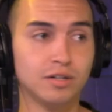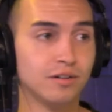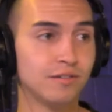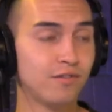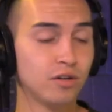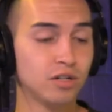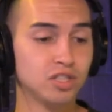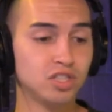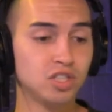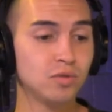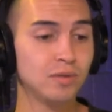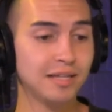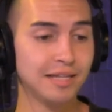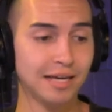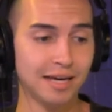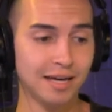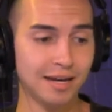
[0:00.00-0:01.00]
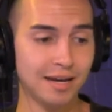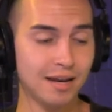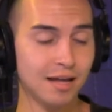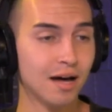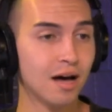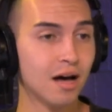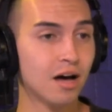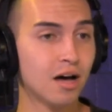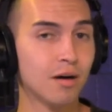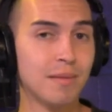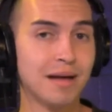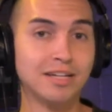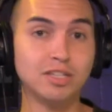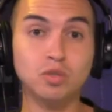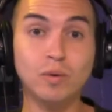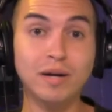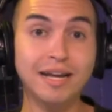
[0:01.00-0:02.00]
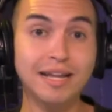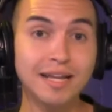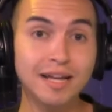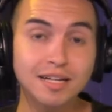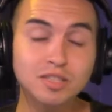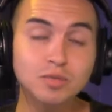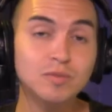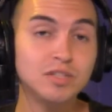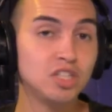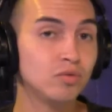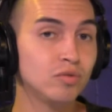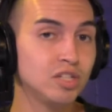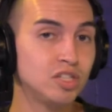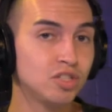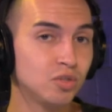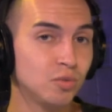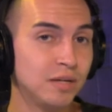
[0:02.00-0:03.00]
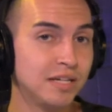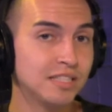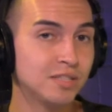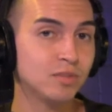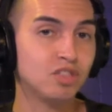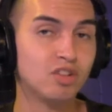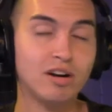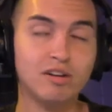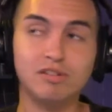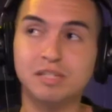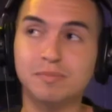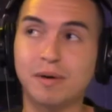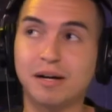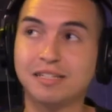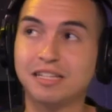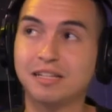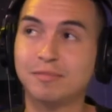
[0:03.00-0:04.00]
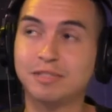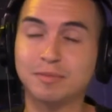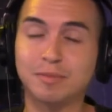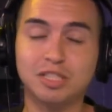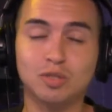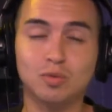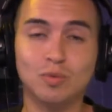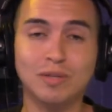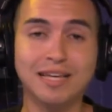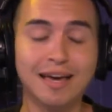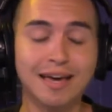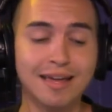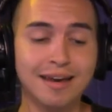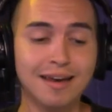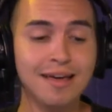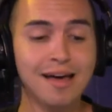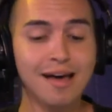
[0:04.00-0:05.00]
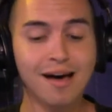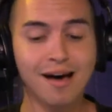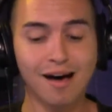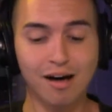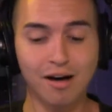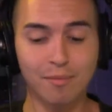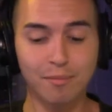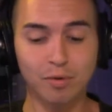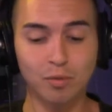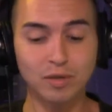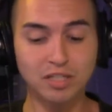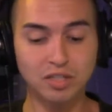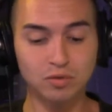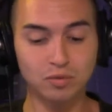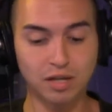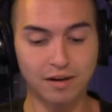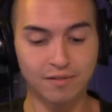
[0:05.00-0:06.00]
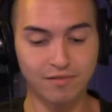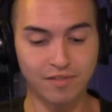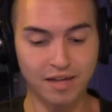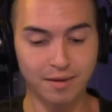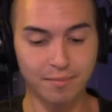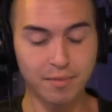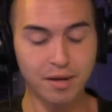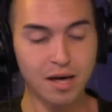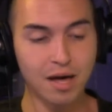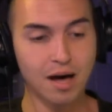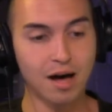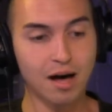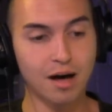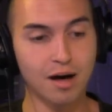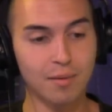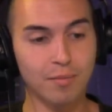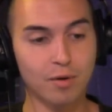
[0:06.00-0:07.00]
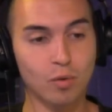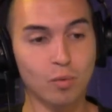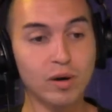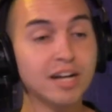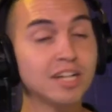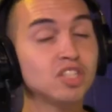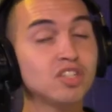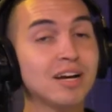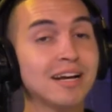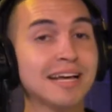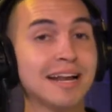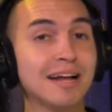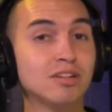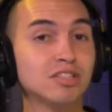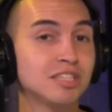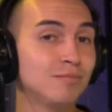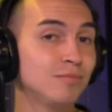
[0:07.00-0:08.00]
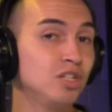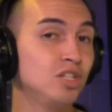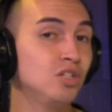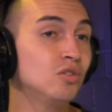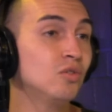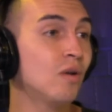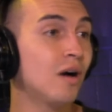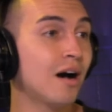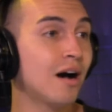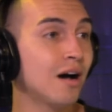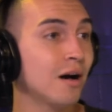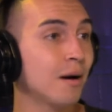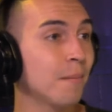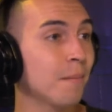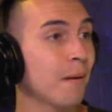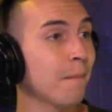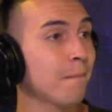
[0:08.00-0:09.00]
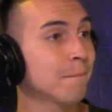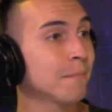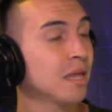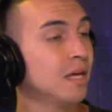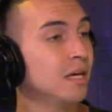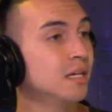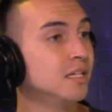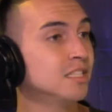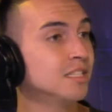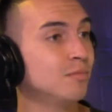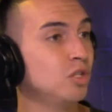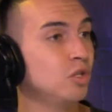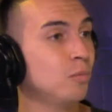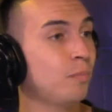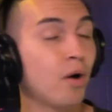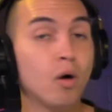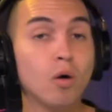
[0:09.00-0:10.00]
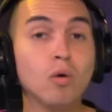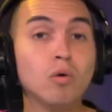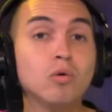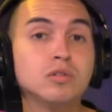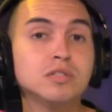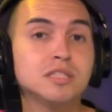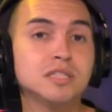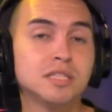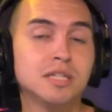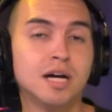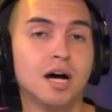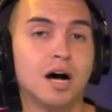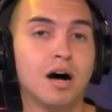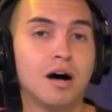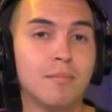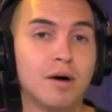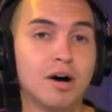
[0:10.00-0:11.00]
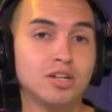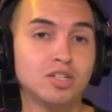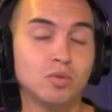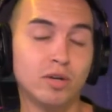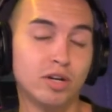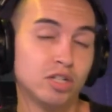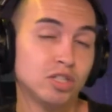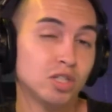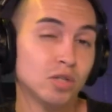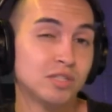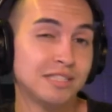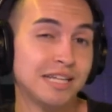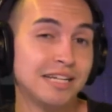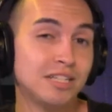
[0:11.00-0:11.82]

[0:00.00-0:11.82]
thoughts? for tuning in um, and tweeting us. We do read your tweets. We try we to do? respond to them as much as we can. Mm-hmm. Um, we do love them. Um, we're gonna try to get out some new um, some new polls. Um, on Twitter. So stay yeah.